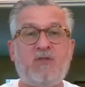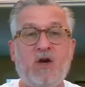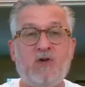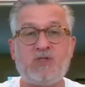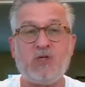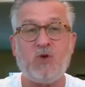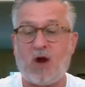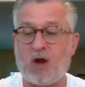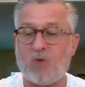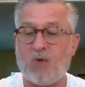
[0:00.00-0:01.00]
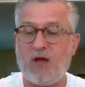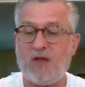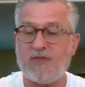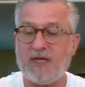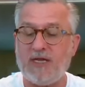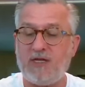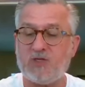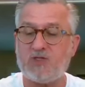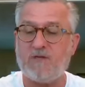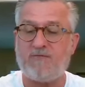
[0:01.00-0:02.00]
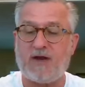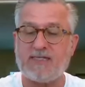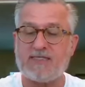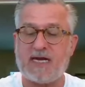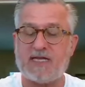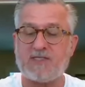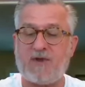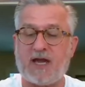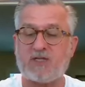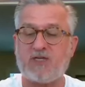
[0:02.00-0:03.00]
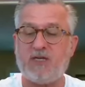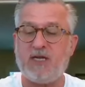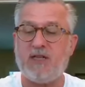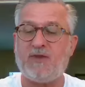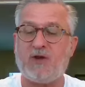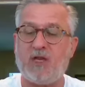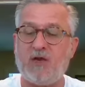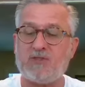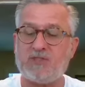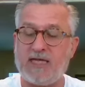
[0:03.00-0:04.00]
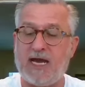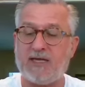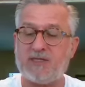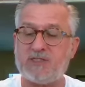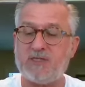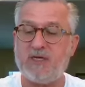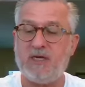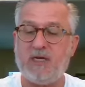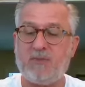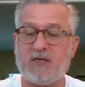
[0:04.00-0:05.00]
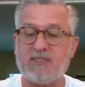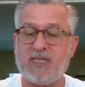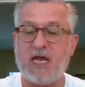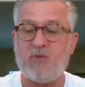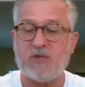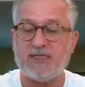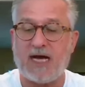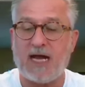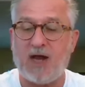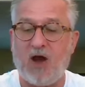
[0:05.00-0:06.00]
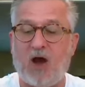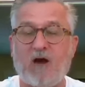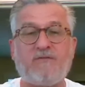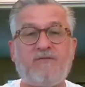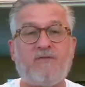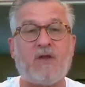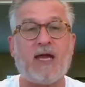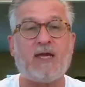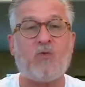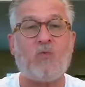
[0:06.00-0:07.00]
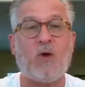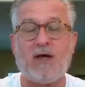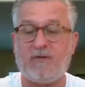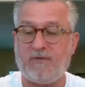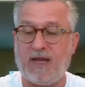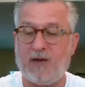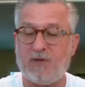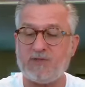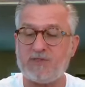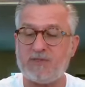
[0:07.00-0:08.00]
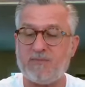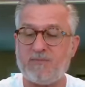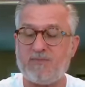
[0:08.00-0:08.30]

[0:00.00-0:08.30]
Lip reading: Those who are wealthy should find satisfaction in their low status, because they will die off like wildflowers.